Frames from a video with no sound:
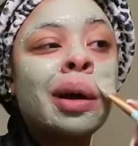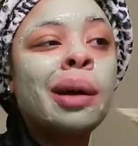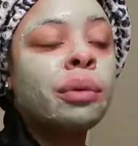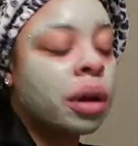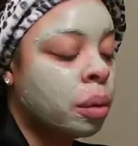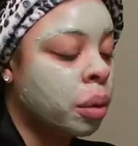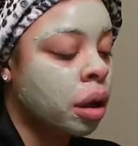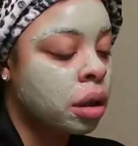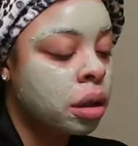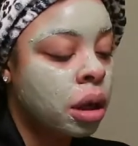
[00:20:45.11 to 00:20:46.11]
I
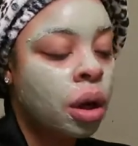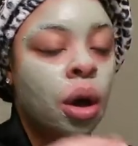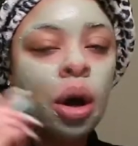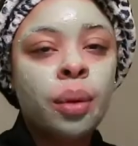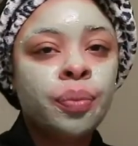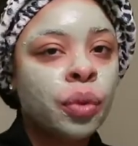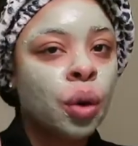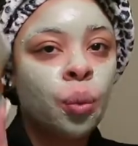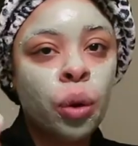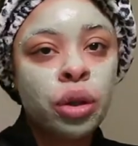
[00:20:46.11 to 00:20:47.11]
recommend
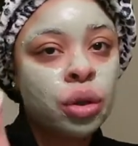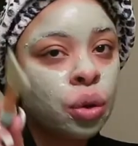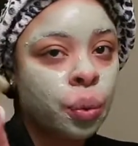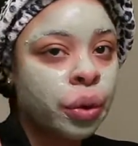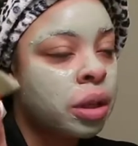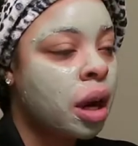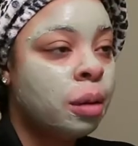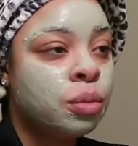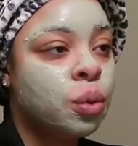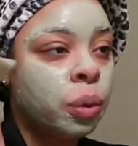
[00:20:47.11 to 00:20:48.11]
1 to 3
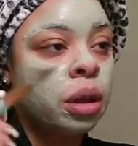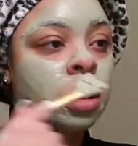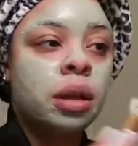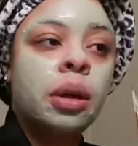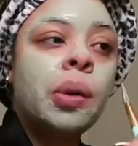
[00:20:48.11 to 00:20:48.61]
times a week,